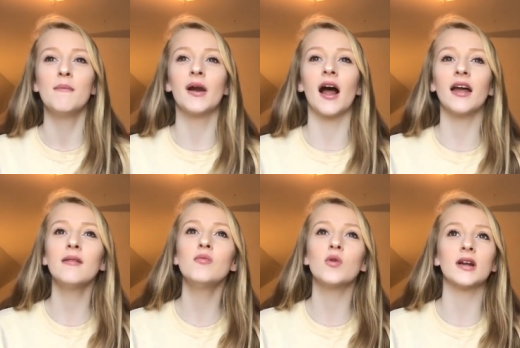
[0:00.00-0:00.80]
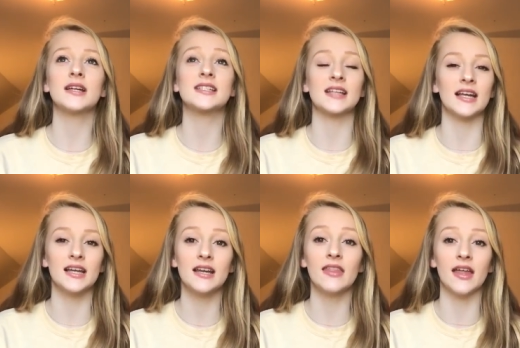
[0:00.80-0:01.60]
But I am more
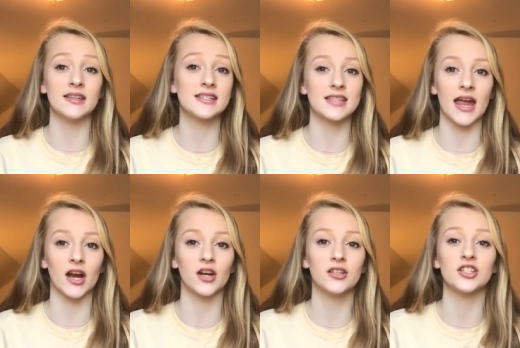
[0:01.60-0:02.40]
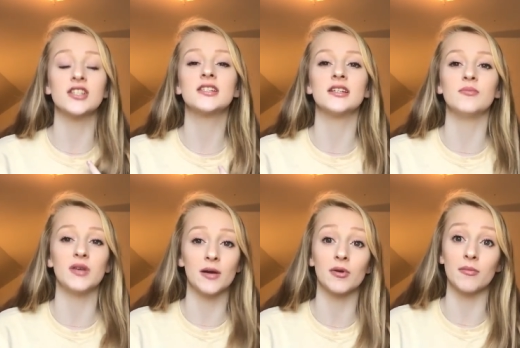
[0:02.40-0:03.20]
excited than scared just to
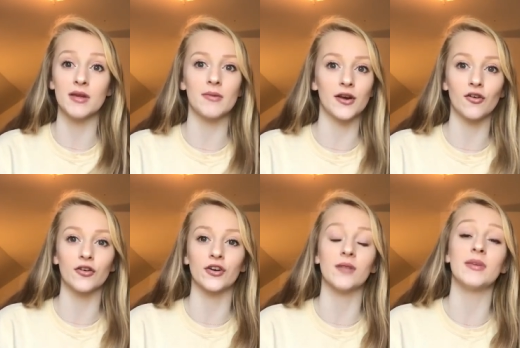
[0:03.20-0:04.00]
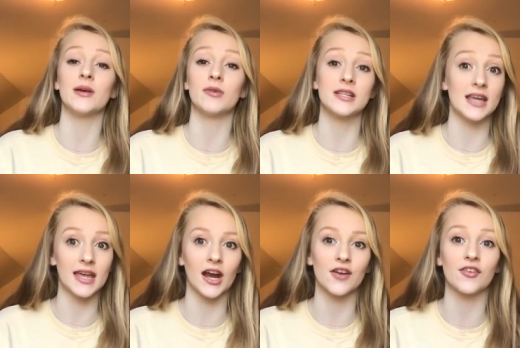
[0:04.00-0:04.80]
be able to meet my daughter and be able to
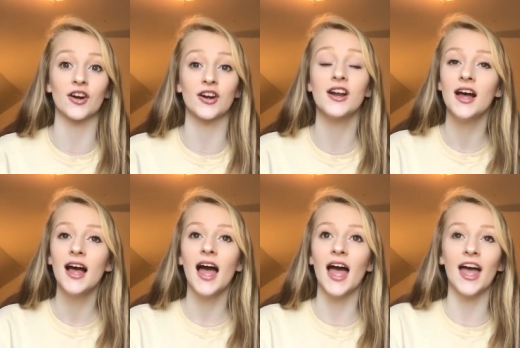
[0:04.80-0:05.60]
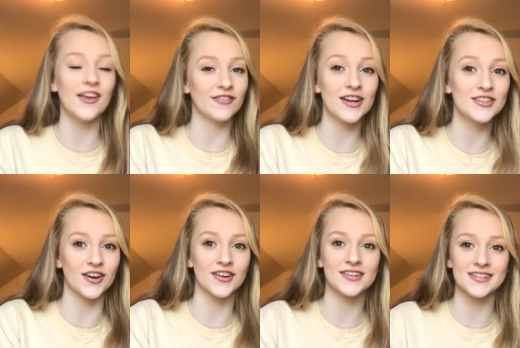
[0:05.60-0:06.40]
take care of her and raise
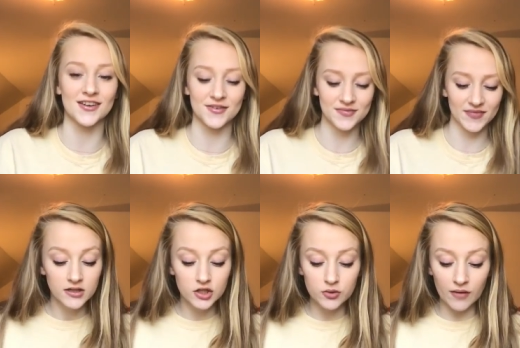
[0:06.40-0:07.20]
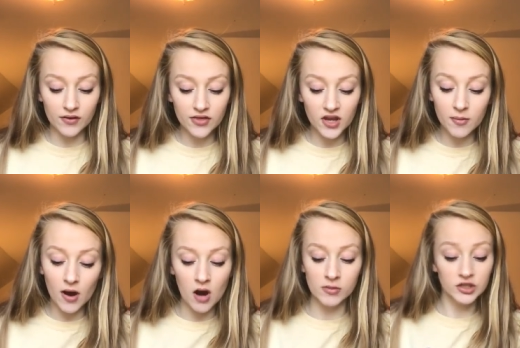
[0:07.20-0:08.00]
her. So, did you ever think
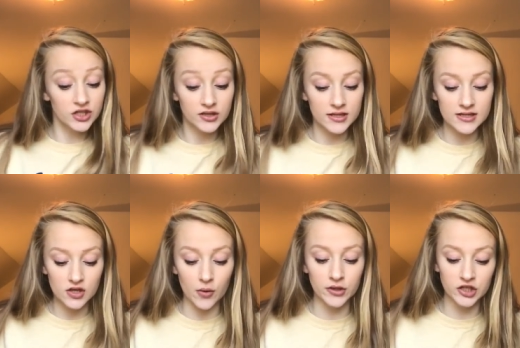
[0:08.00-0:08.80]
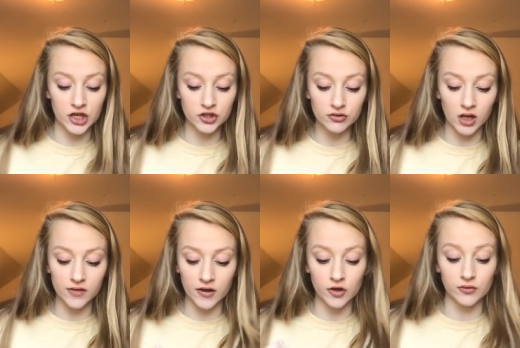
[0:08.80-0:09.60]
about how much this is going to change your
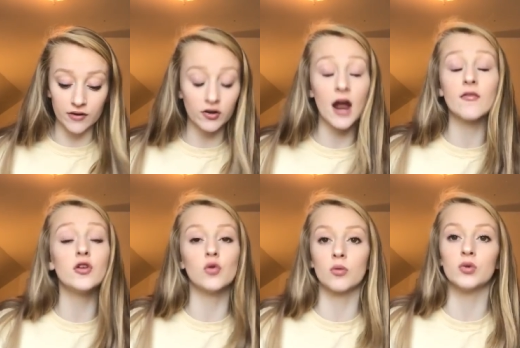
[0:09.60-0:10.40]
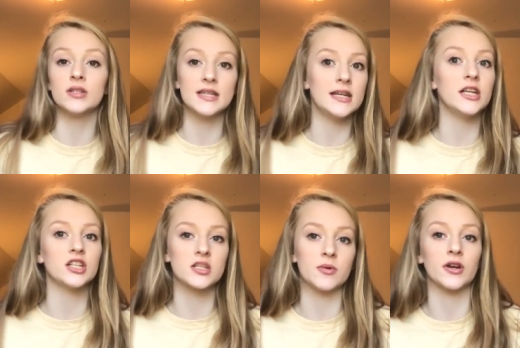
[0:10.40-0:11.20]
life and you'll never have a normal
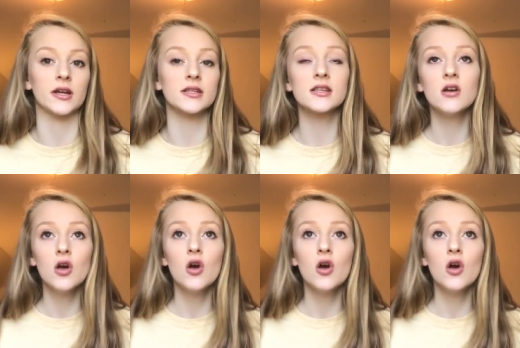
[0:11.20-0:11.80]
teenage experience?